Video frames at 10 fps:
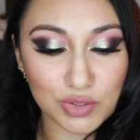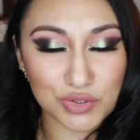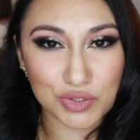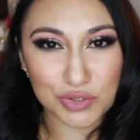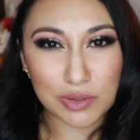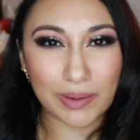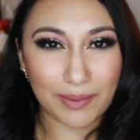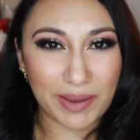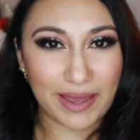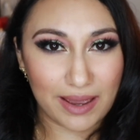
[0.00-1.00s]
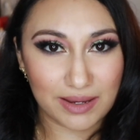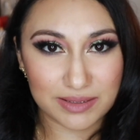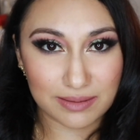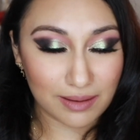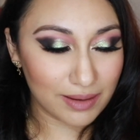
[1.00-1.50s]
Just look at my
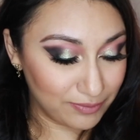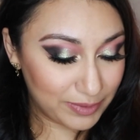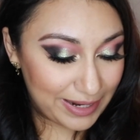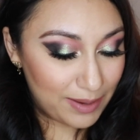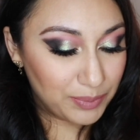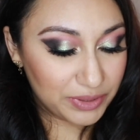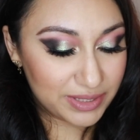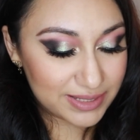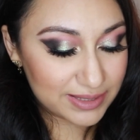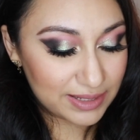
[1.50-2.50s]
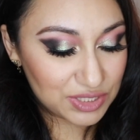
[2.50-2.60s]
eyes. When I put this